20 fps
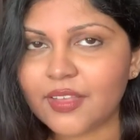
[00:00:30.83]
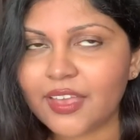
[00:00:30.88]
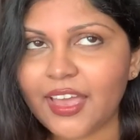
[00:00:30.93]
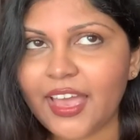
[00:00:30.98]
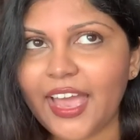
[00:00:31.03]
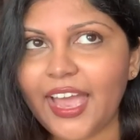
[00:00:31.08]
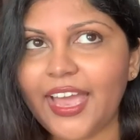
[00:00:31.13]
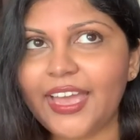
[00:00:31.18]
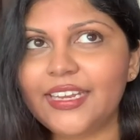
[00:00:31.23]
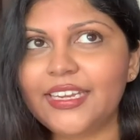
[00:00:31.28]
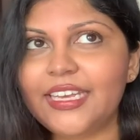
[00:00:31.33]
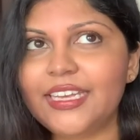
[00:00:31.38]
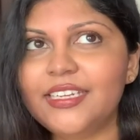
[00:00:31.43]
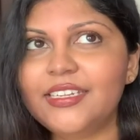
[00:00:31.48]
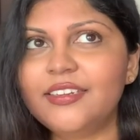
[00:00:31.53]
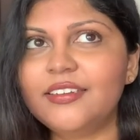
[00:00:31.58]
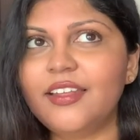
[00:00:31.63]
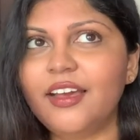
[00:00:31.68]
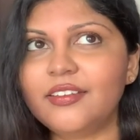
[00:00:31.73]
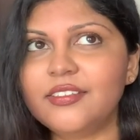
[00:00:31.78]
And
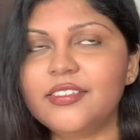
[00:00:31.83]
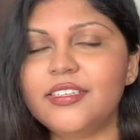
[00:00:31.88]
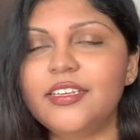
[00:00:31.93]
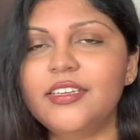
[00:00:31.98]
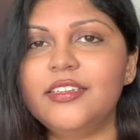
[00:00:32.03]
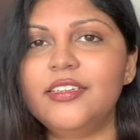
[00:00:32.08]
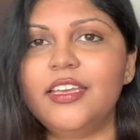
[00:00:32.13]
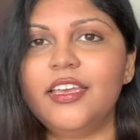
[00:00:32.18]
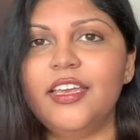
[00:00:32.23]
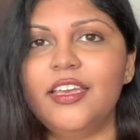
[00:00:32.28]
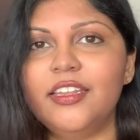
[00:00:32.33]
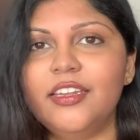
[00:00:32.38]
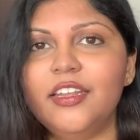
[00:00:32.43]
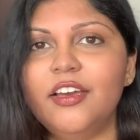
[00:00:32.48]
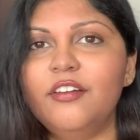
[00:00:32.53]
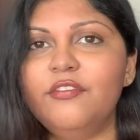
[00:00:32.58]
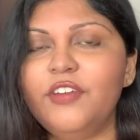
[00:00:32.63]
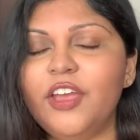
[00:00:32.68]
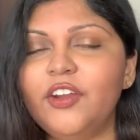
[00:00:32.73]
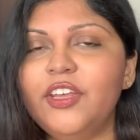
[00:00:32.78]
it does it in
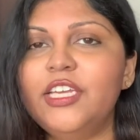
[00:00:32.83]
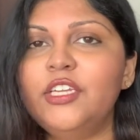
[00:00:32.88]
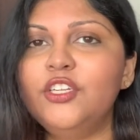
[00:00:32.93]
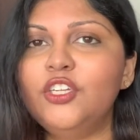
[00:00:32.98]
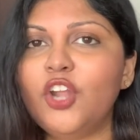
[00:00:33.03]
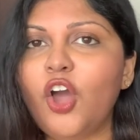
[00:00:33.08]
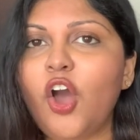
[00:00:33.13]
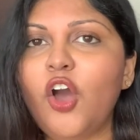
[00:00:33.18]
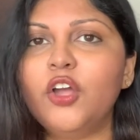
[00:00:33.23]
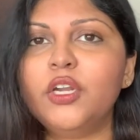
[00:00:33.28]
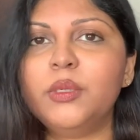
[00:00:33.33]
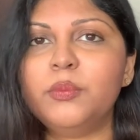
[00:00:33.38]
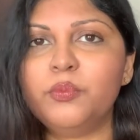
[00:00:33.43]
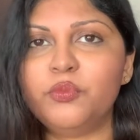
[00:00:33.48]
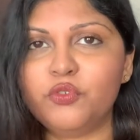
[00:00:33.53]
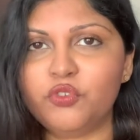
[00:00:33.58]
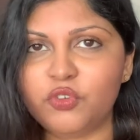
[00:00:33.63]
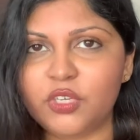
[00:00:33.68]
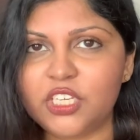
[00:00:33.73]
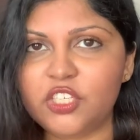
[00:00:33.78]
a very
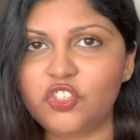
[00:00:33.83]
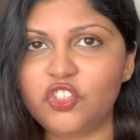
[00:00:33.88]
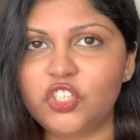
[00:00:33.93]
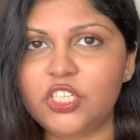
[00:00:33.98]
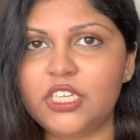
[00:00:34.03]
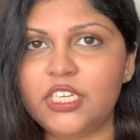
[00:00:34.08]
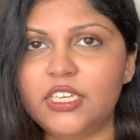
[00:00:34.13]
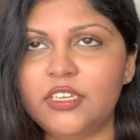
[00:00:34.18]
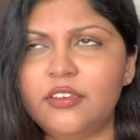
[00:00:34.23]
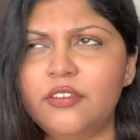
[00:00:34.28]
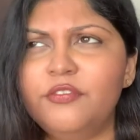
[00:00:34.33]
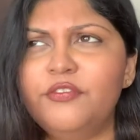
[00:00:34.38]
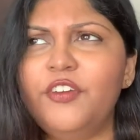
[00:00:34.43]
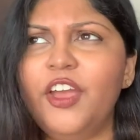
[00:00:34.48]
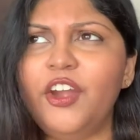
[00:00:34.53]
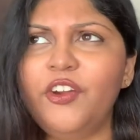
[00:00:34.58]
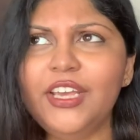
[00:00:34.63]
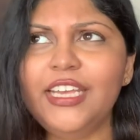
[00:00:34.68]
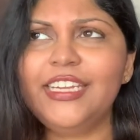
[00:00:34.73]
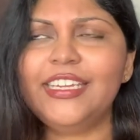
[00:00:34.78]
non-preachy,
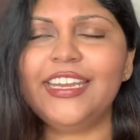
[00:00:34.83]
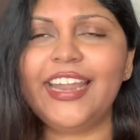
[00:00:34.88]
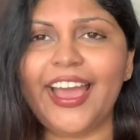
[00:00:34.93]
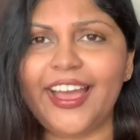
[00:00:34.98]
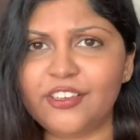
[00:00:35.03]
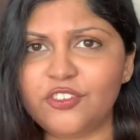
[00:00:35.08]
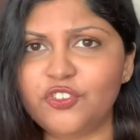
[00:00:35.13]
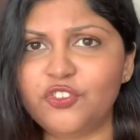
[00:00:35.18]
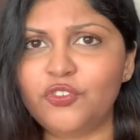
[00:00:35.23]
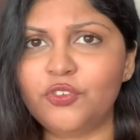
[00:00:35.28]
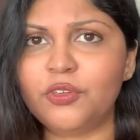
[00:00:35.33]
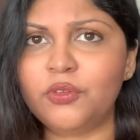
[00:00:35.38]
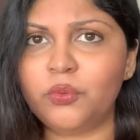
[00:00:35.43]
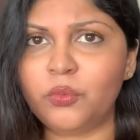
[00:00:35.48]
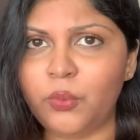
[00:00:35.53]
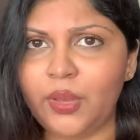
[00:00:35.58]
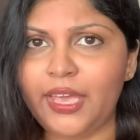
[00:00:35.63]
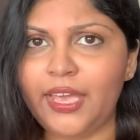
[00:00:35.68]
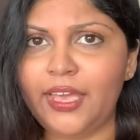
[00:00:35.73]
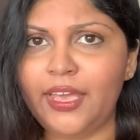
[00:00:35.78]
very natural
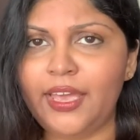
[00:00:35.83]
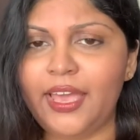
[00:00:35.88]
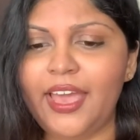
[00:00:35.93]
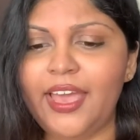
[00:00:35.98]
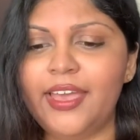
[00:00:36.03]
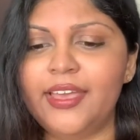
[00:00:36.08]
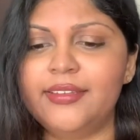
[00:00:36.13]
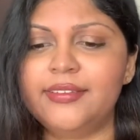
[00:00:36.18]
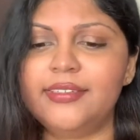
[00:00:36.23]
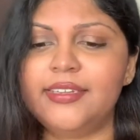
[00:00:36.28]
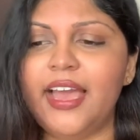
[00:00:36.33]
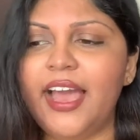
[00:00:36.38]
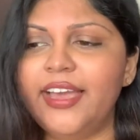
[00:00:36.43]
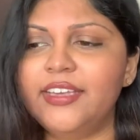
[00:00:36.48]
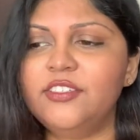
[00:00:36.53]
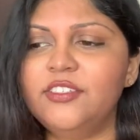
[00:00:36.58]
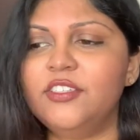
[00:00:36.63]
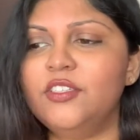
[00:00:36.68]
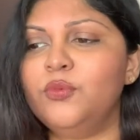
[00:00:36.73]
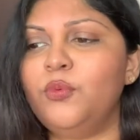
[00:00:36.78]
way. And I
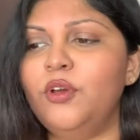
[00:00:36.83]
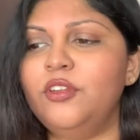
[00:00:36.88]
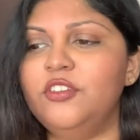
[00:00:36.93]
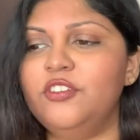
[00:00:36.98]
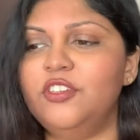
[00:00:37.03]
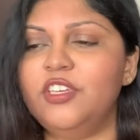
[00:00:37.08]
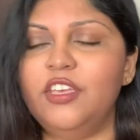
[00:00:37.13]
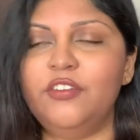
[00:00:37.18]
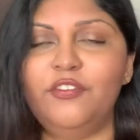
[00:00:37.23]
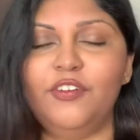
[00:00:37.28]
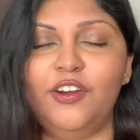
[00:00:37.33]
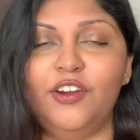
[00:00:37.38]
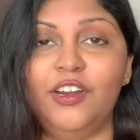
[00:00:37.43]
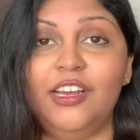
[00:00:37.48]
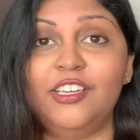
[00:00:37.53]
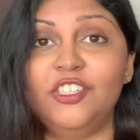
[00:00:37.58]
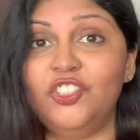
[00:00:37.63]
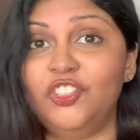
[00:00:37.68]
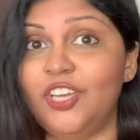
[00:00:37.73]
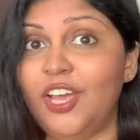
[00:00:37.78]
just wanted to give her
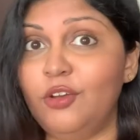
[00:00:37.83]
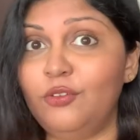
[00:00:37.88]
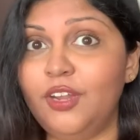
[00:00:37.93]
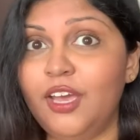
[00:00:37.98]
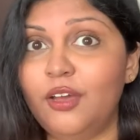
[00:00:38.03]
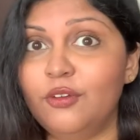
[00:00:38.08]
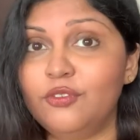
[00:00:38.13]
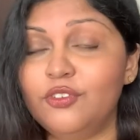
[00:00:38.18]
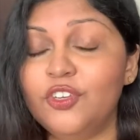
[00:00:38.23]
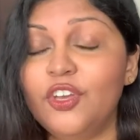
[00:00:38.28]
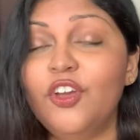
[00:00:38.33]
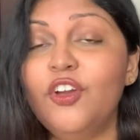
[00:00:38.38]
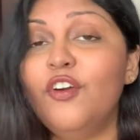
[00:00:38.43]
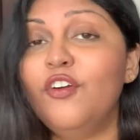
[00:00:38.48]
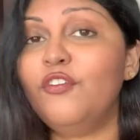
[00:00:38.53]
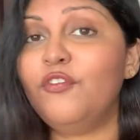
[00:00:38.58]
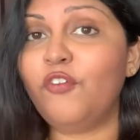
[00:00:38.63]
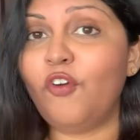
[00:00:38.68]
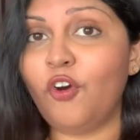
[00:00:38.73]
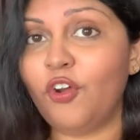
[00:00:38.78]
a shout out
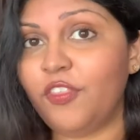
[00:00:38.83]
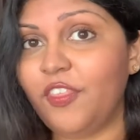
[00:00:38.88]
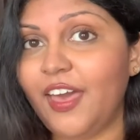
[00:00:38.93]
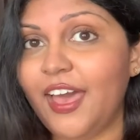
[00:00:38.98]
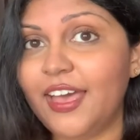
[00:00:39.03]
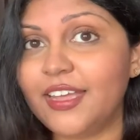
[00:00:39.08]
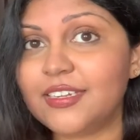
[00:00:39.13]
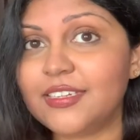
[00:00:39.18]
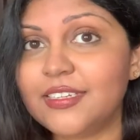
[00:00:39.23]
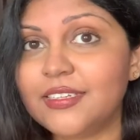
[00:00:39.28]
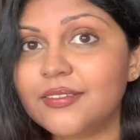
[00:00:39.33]
for that.